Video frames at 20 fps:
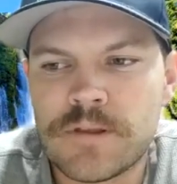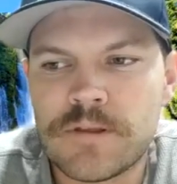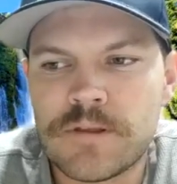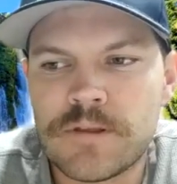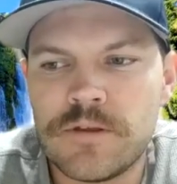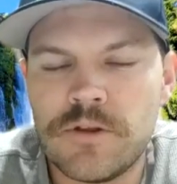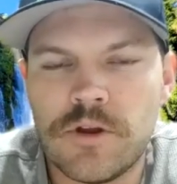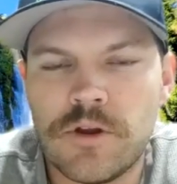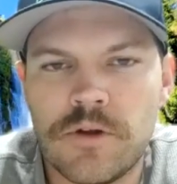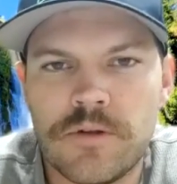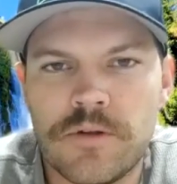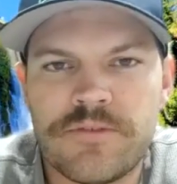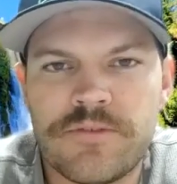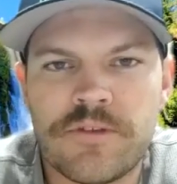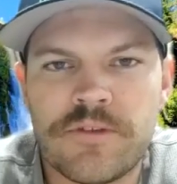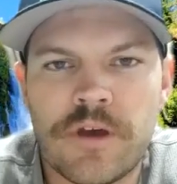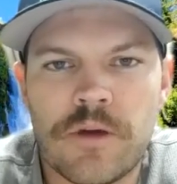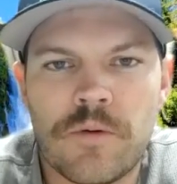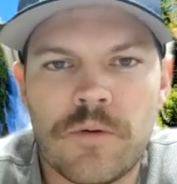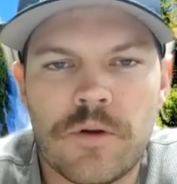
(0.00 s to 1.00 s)
it's
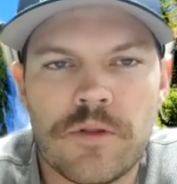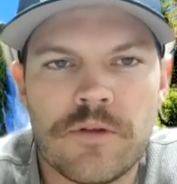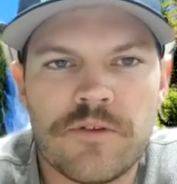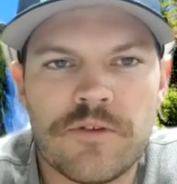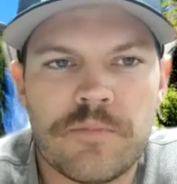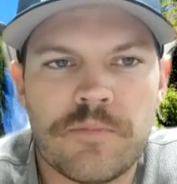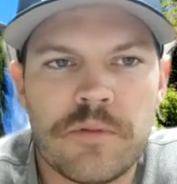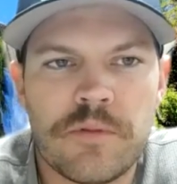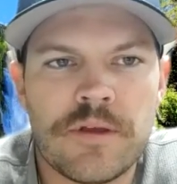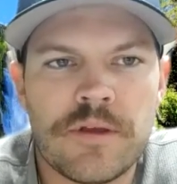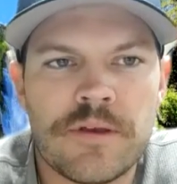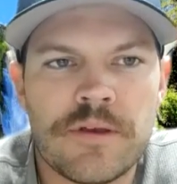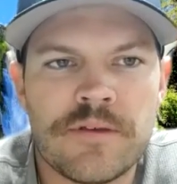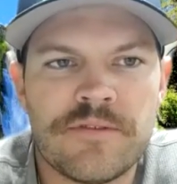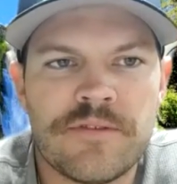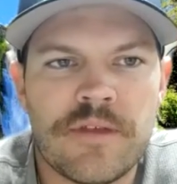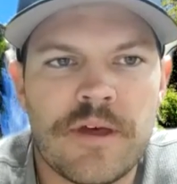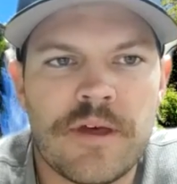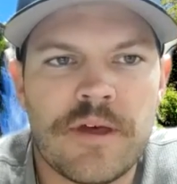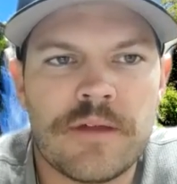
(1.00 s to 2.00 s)
kind of one of those plays
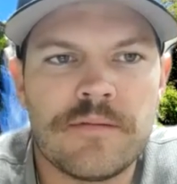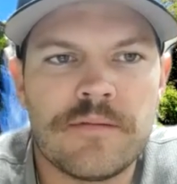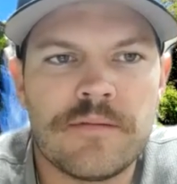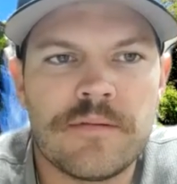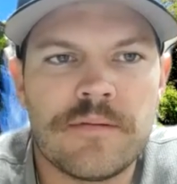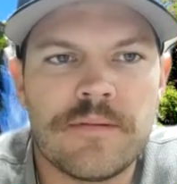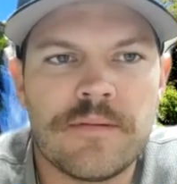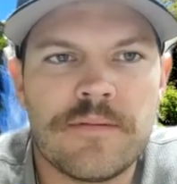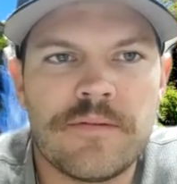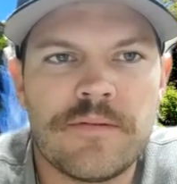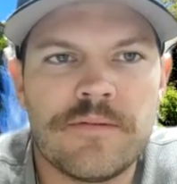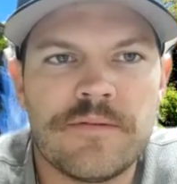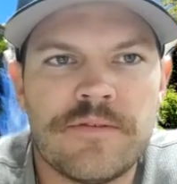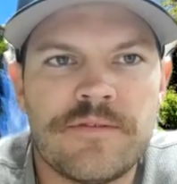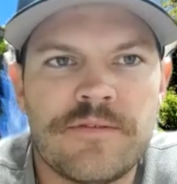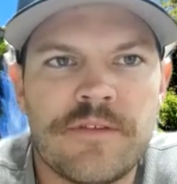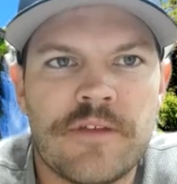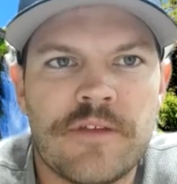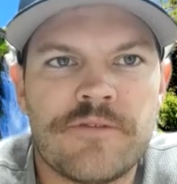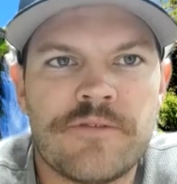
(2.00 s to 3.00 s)
that
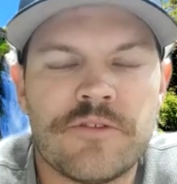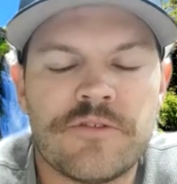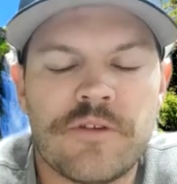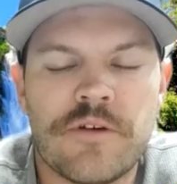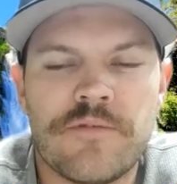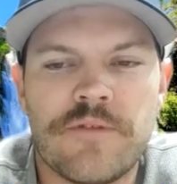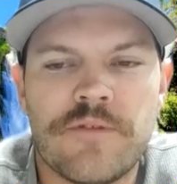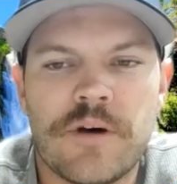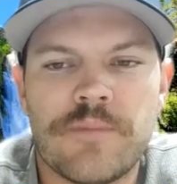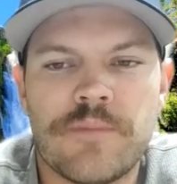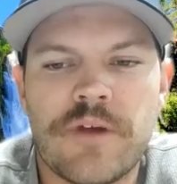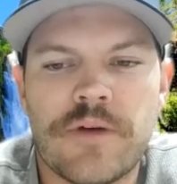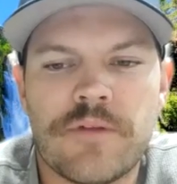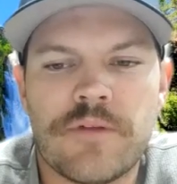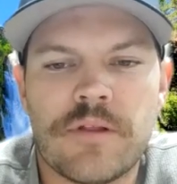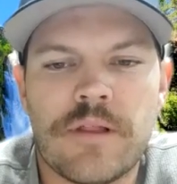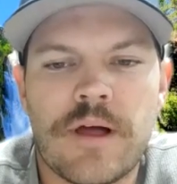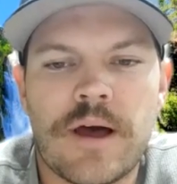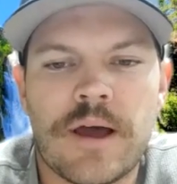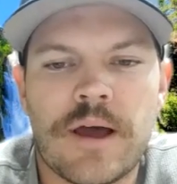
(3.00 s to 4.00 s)
sets yourself up down
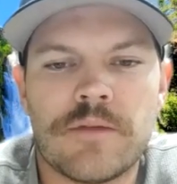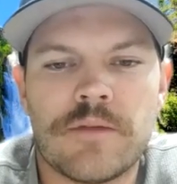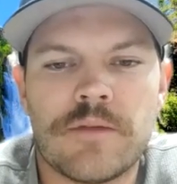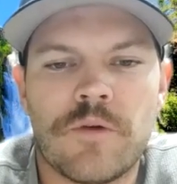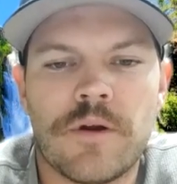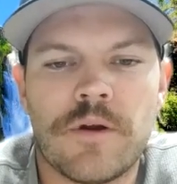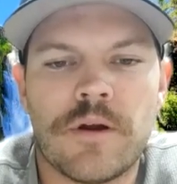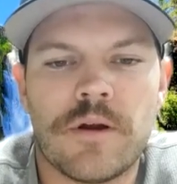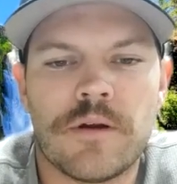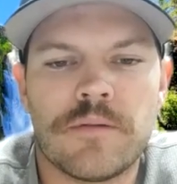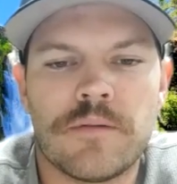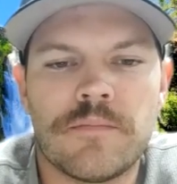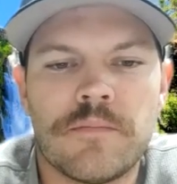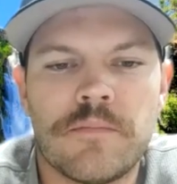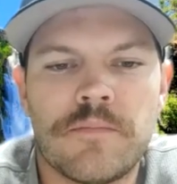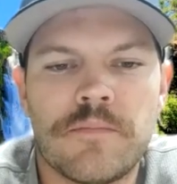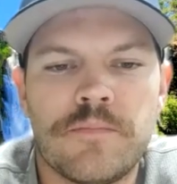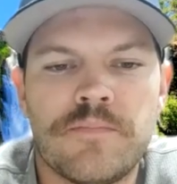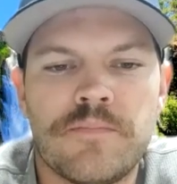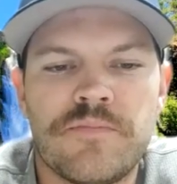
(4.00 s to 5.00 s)
the line where
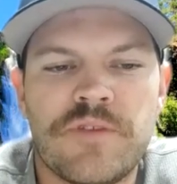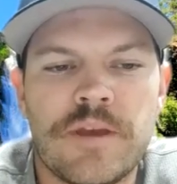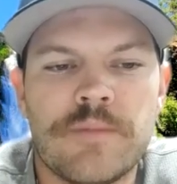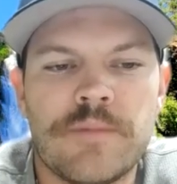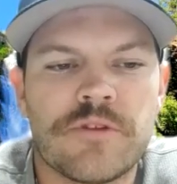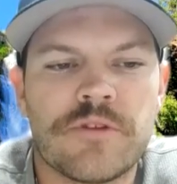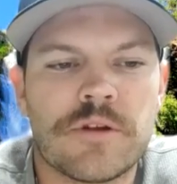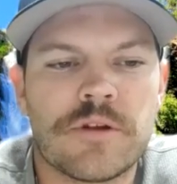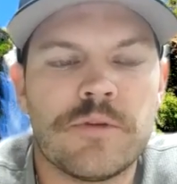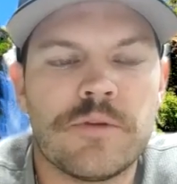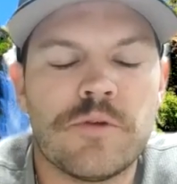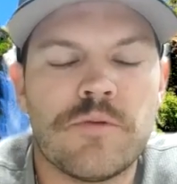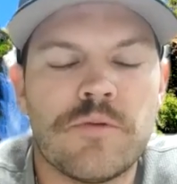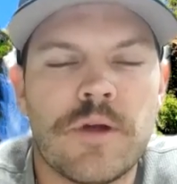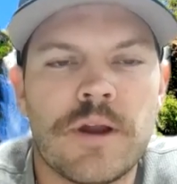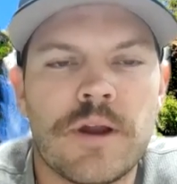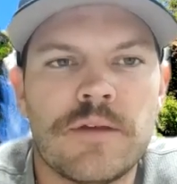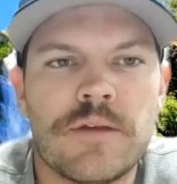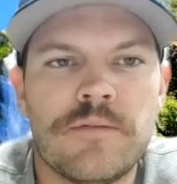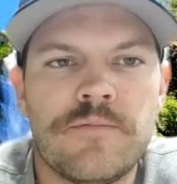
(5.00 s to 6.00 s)
teams are going to be
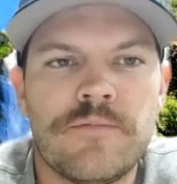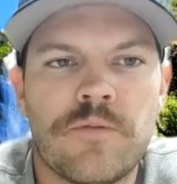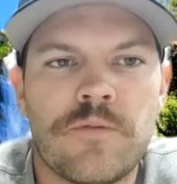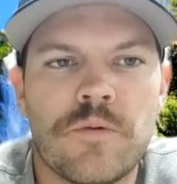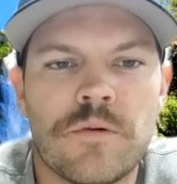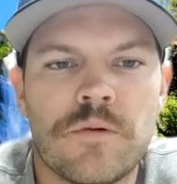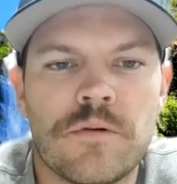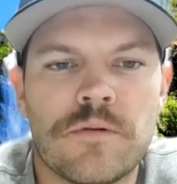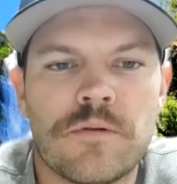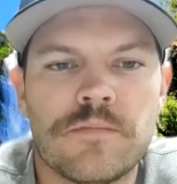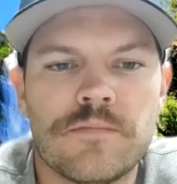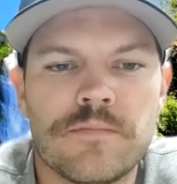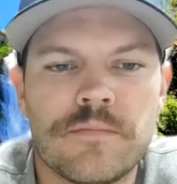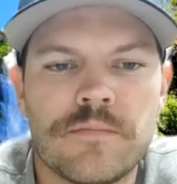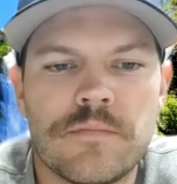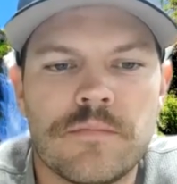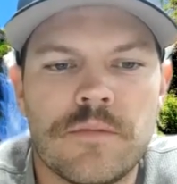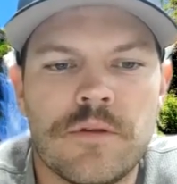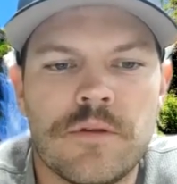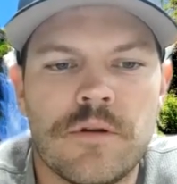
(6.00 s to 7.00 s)
ready for,
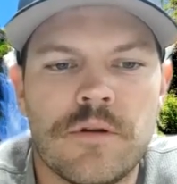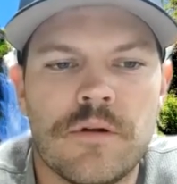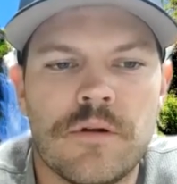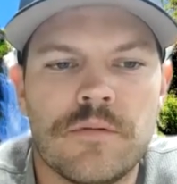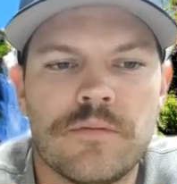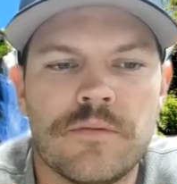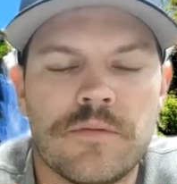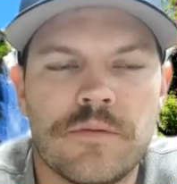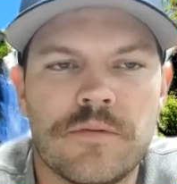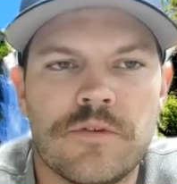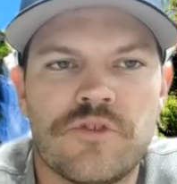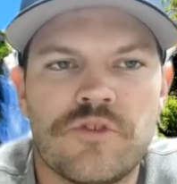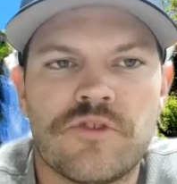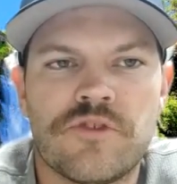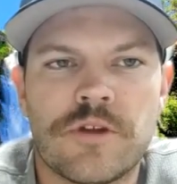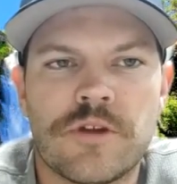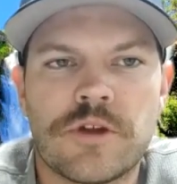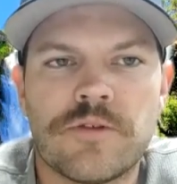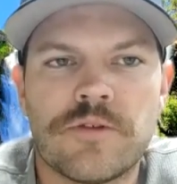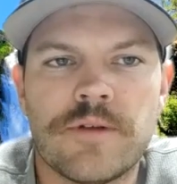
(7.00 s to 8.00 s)
the
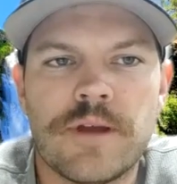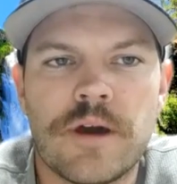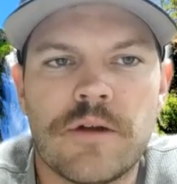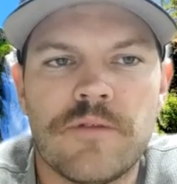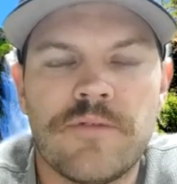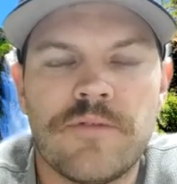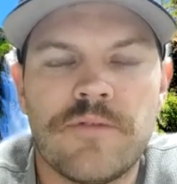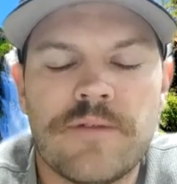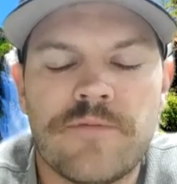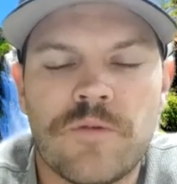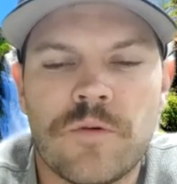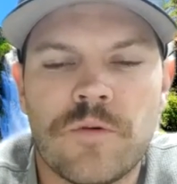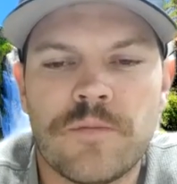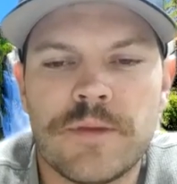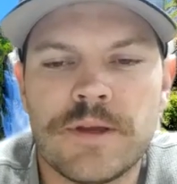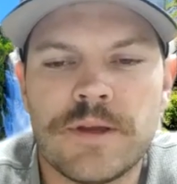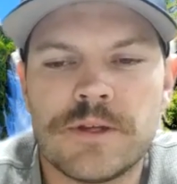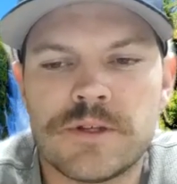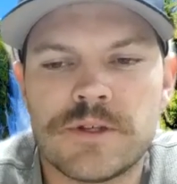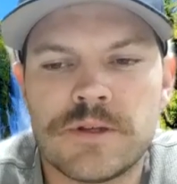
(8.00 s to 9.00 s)
trickery out of that
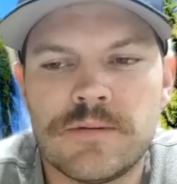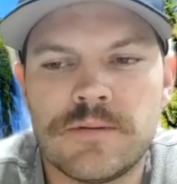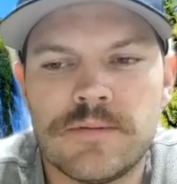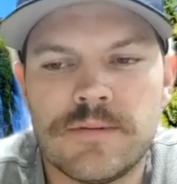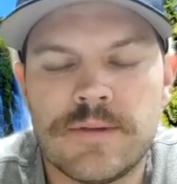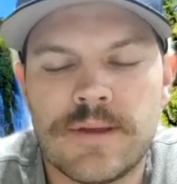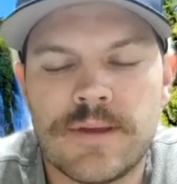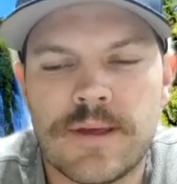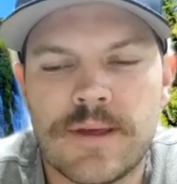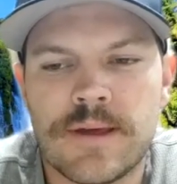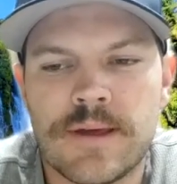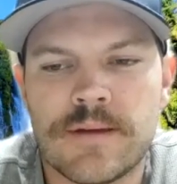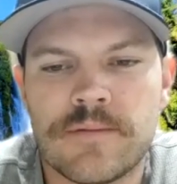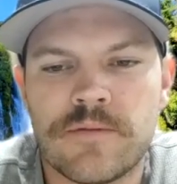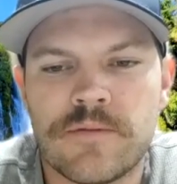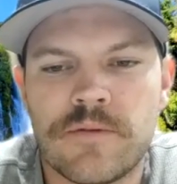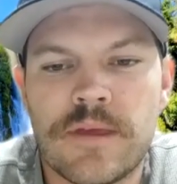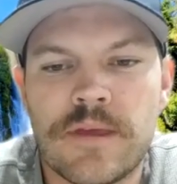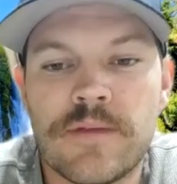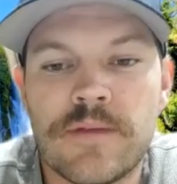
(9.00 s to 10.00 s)
formation.
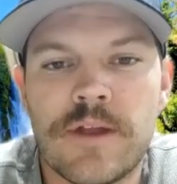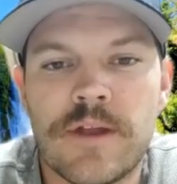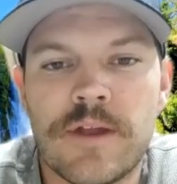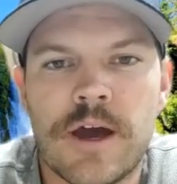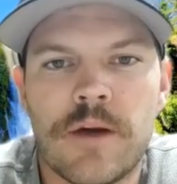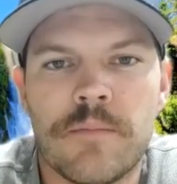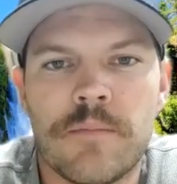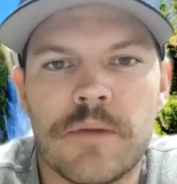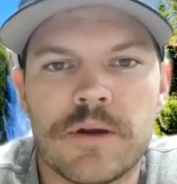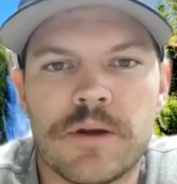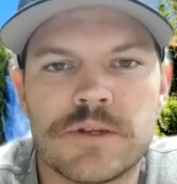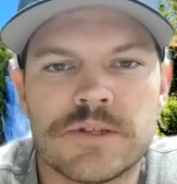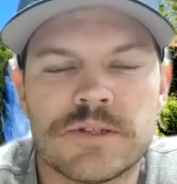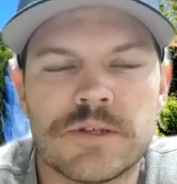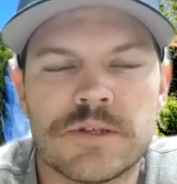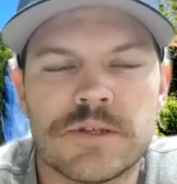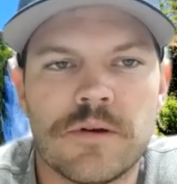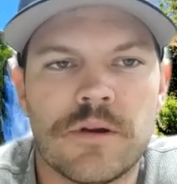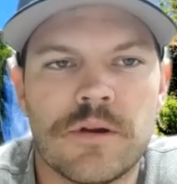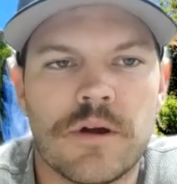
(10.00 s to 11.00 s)
And given how much is
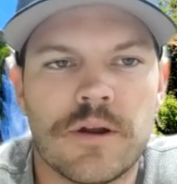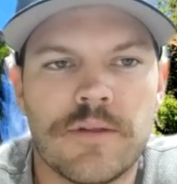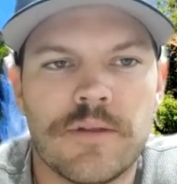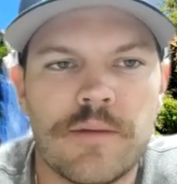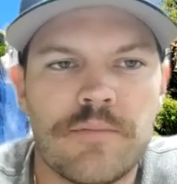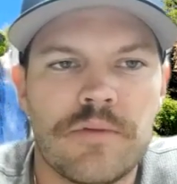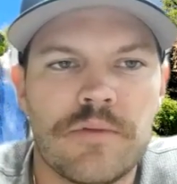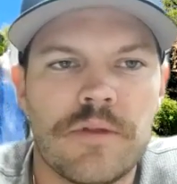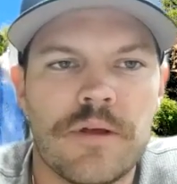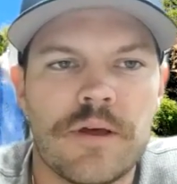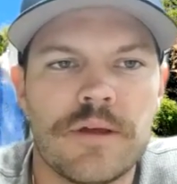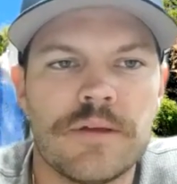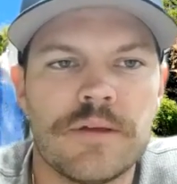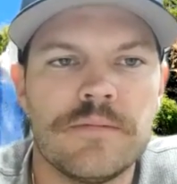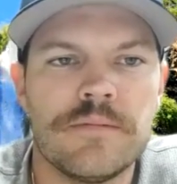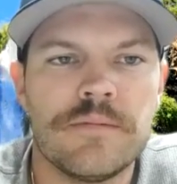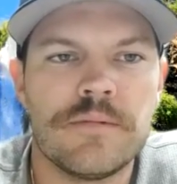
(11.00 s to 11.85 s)
going on in that play,